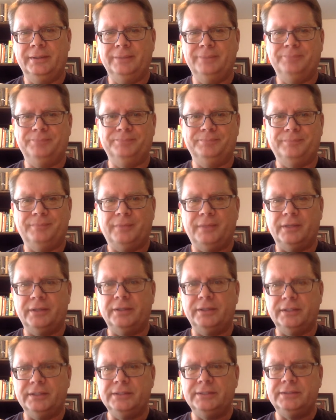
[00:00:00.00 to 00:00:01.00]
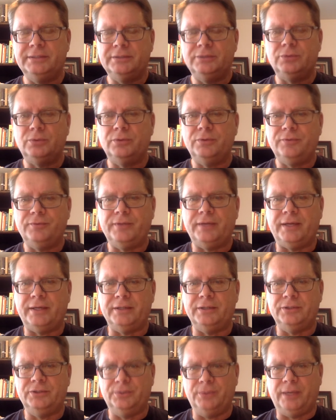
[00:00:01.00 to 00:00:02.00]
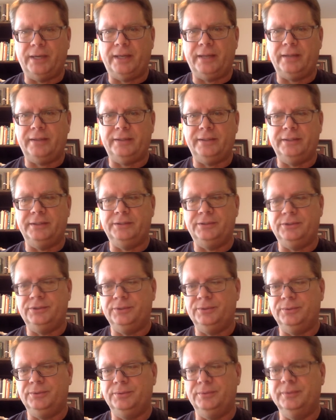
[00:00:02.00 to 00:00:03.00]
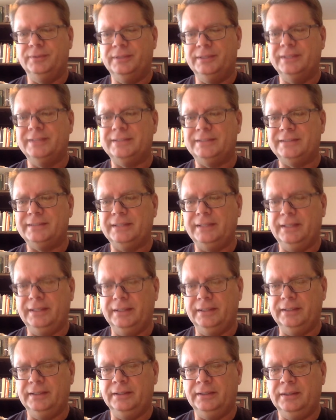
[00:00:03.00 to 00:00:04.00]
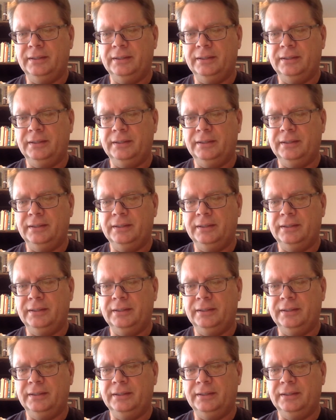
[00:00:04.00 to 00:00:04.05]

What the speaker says: There is sort of that duality to this scene,